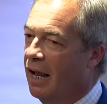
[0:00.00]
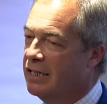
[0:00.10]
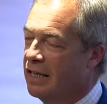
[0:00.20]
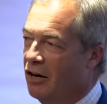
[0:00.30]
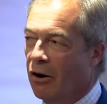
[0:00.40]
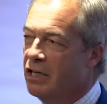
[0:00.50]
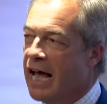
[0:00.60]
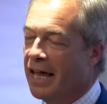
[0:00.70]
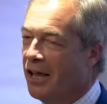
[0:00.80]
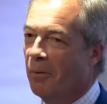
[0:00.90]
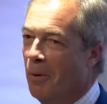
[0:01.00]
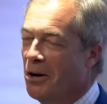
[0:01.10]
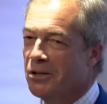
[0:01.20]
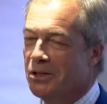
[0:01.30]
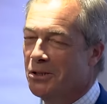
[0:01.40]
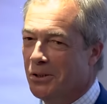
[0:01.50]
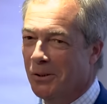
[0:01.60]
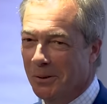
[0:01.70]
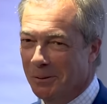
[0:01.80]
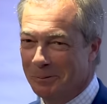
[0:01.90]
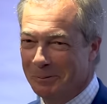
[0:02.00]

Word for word: He said, They're not attacking your policies at all.